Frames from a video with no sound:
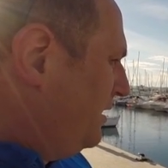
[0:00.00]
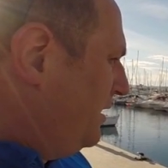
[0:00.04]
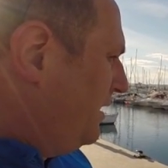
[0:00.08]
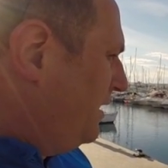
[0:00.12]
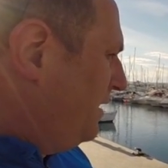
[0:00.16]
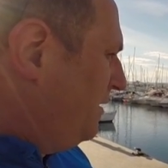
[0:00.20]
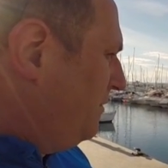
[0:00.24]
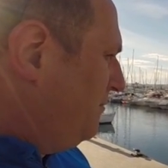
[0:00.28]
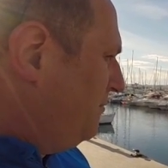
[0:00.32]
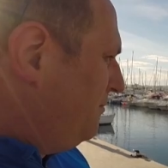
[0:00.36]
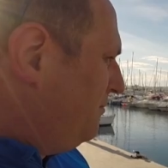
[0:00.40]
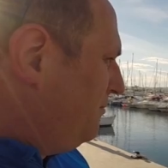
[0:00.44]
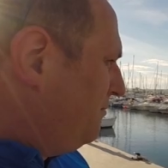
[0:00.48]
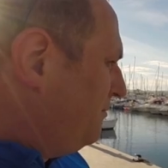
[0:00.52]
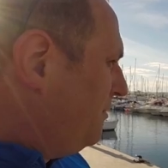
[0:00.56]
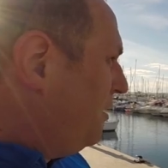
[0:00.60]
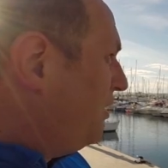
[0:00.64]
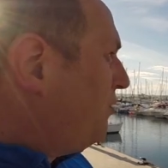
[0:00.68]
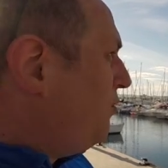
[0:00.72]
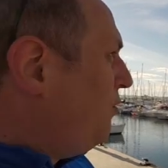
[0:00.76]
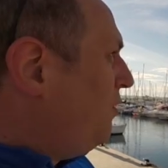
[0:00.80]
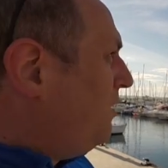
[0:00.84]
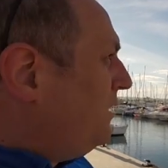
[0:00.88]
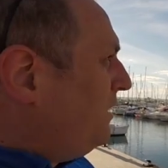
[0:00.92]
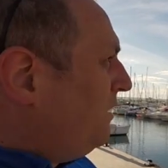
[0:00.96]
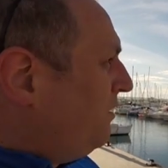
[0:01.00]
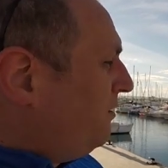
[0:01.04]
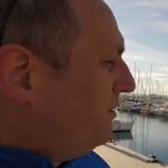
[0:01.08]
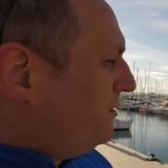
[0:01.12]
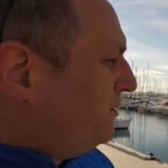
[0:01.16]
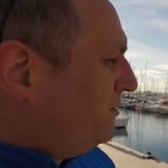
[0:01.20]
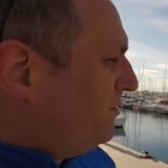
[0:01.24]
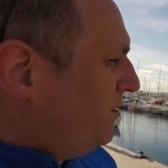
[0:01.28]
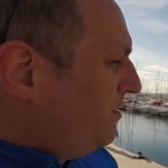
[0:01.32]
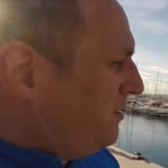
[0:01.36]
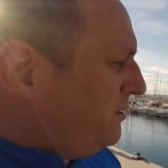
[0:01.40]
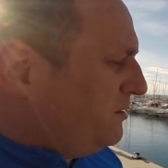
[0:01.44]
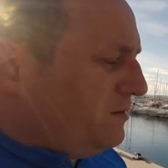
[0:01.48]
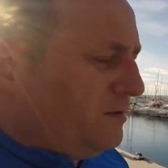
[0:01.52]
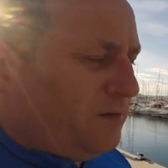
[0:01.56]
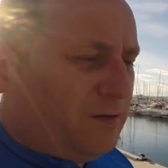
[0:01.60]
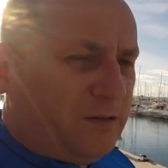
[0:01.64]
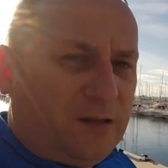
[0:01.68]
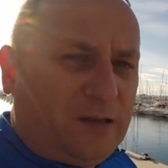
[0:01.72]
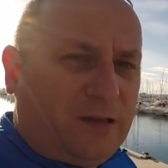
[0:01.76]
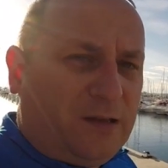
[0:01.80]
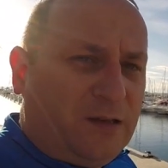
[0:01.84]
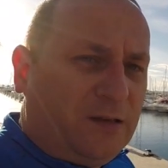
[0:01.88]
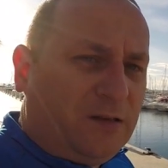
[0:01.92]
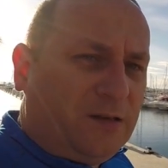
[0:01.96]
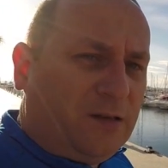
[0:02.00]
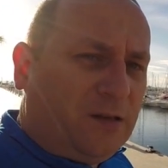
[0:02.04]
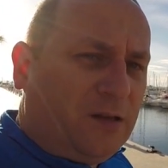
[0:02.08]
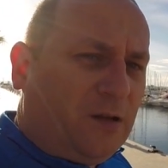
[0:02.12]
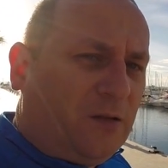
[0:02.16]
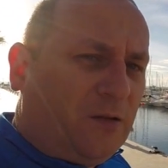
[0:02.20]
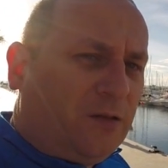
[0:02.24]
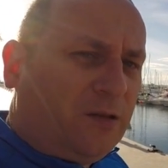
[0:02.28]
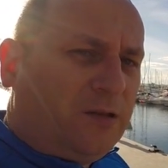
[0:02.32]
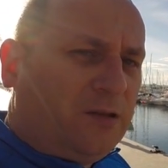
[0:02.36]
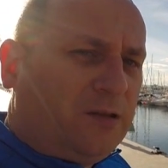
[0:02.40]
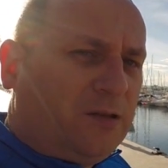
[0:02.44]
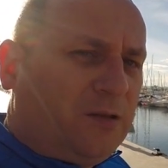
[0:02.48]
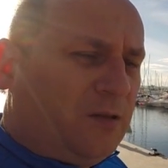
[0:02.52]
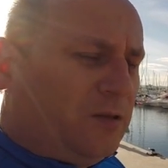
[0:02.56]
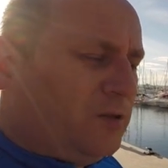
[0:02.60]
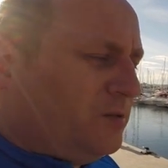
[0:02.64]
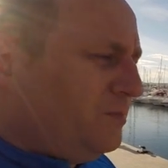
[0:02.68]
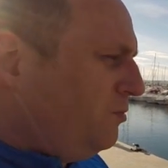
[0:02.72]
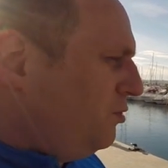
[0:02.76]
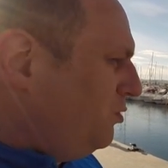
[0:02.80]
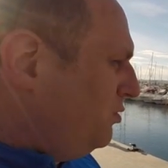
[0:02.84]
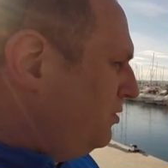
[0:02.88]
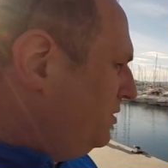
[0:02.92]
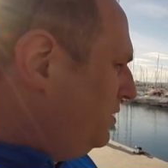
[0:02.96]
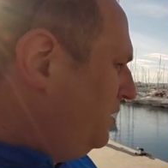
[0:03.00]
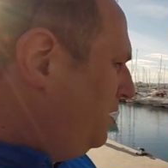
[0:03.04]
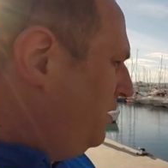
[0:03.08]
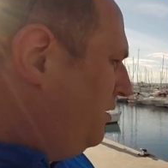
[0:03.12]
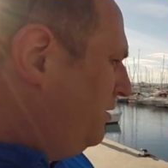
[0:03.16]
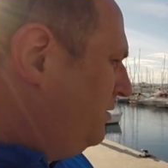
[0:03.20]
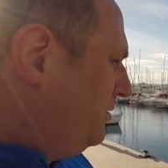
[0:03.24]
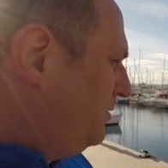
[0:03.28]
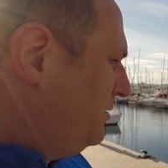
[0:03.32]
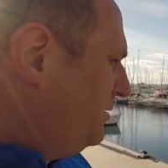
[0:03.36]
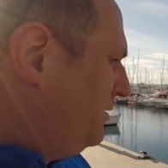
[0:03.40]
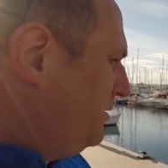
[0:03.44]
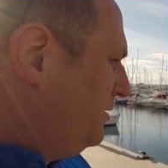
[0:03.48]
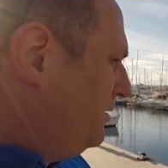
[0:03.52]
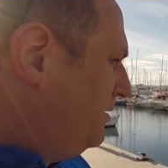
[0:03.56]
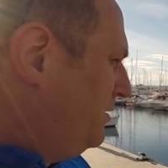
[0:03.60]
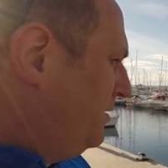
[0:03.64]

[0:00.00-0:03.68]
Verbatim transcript: Um, I quite like things like these, you know, the smaller yachts,